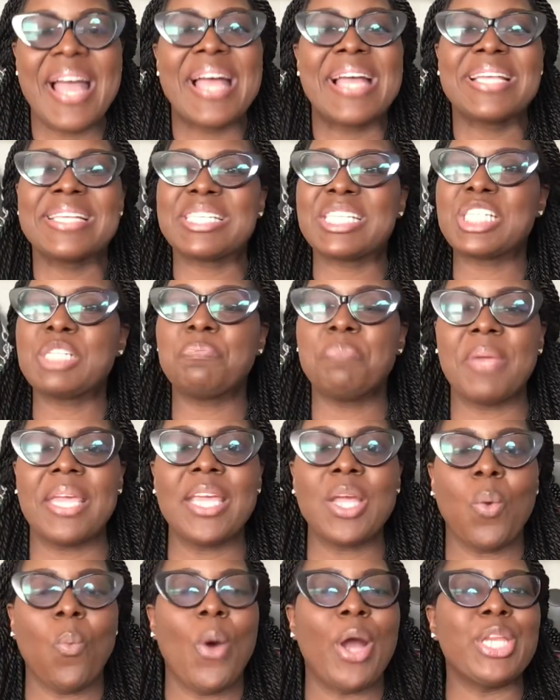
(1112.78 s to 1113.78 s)

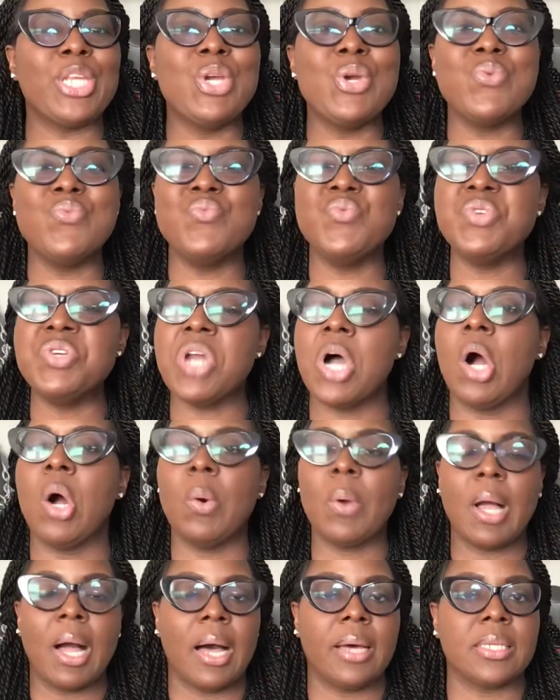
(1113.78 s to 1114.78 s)
Speak what you know
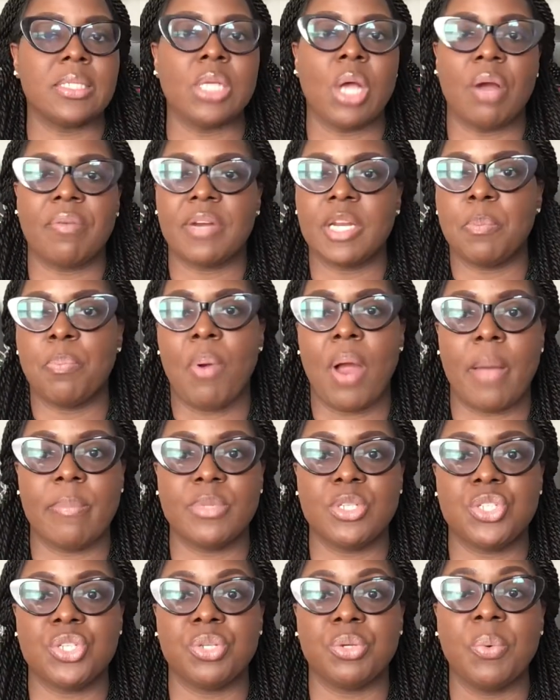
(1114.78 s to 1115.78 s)
God has already
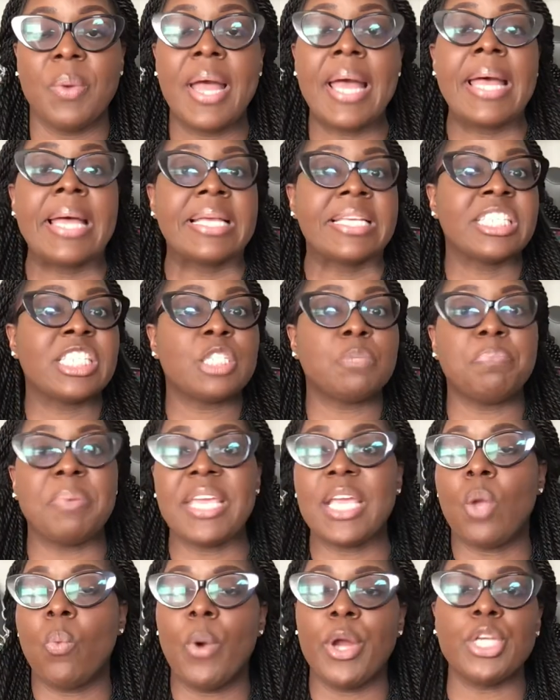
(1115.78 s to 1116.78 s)
promised you.
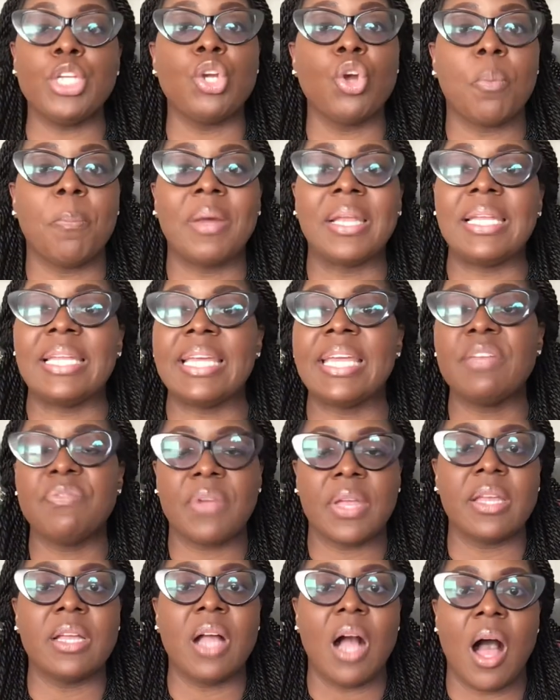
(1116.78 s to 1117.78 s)
Speak what you're
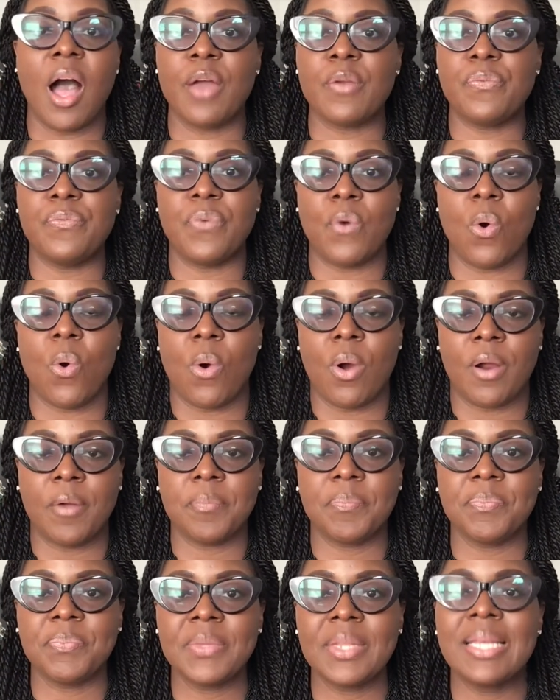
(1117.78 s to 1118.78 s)
believing God
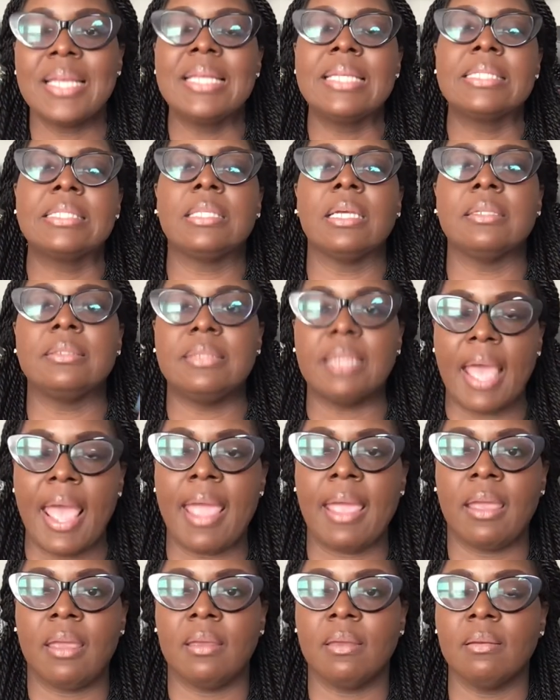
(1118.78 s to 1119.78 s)
for.
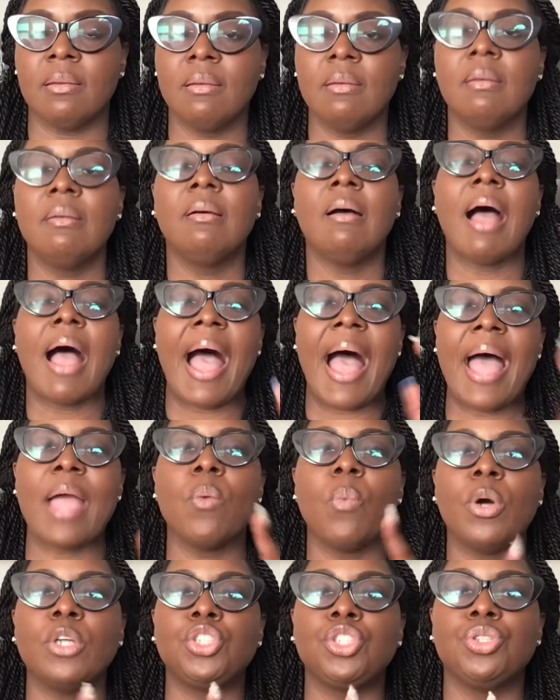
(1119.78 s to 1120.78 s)
Today, I
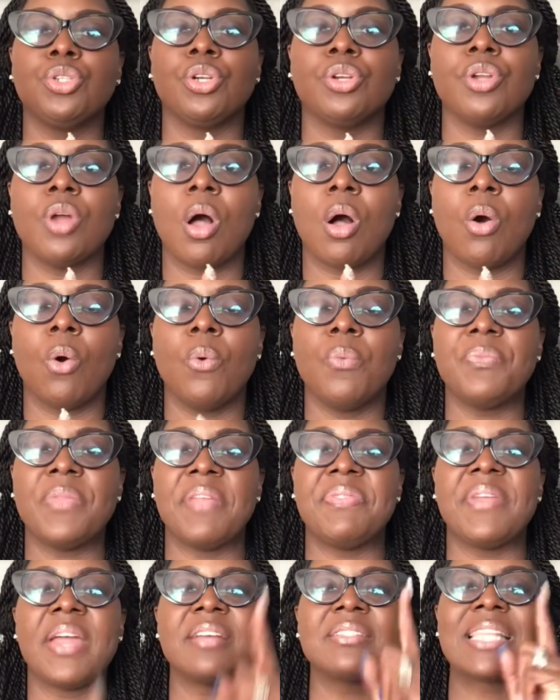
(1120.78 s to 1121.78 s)
want you to know
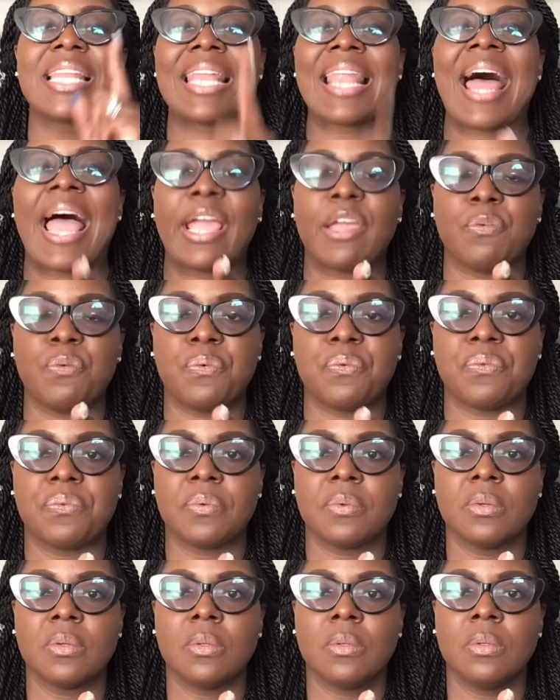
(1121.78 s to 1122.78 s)
that there's life
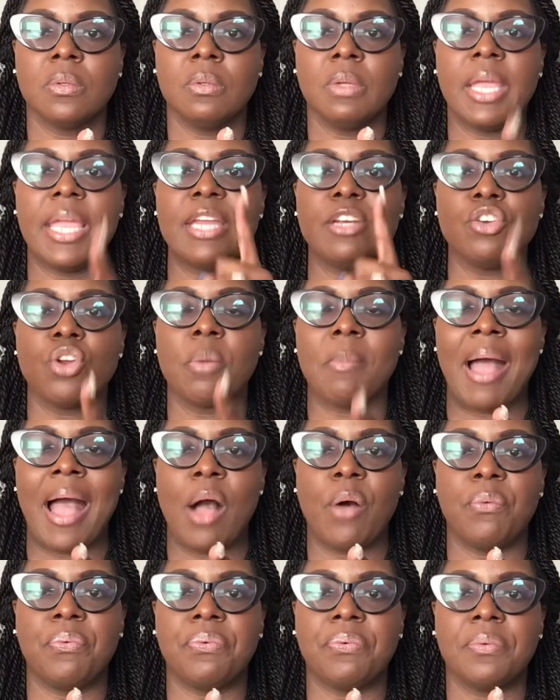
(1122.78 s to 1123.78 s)
in your
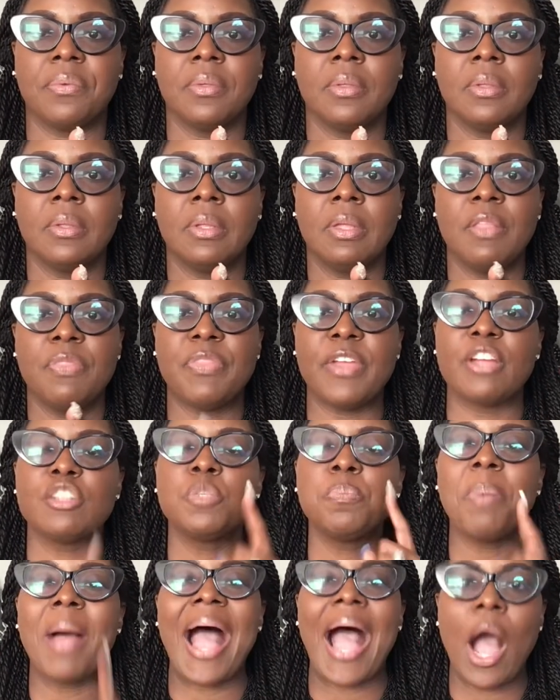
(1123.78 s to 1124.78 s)
mouth. There's
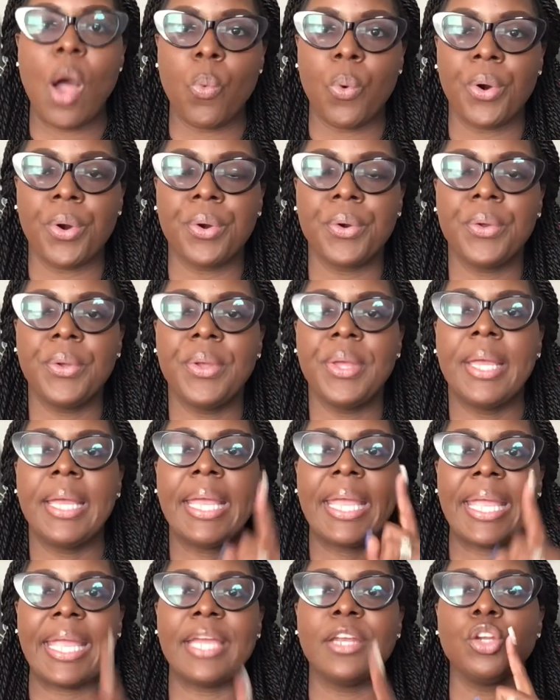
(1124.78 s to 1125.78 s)
power
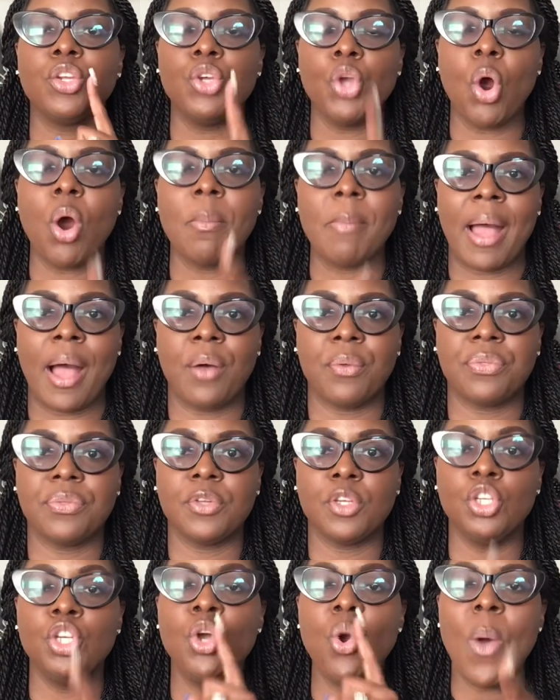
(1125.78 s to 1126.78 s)
in your mouth.
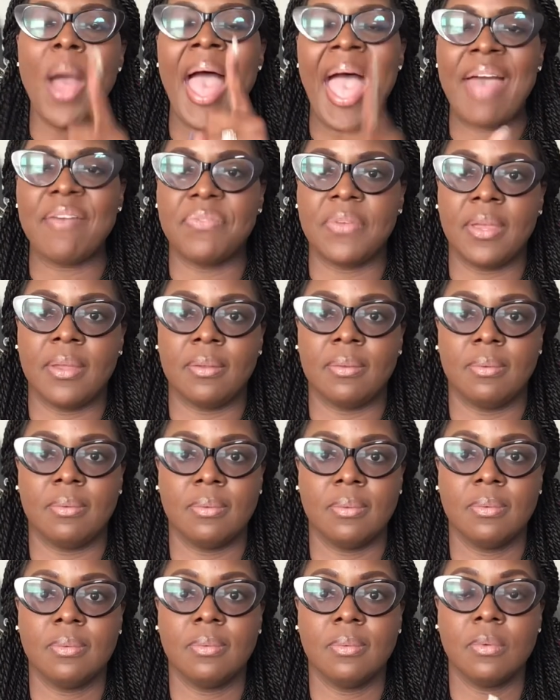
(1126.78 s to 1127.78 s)
You have it.
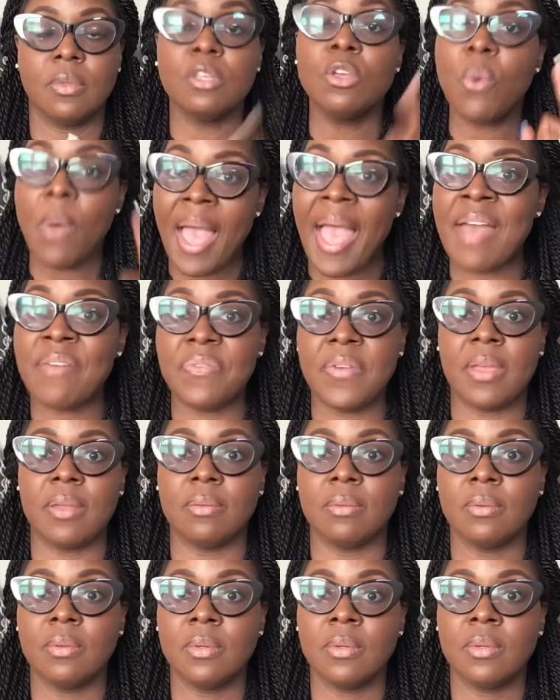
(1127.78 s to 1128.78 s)
You have it.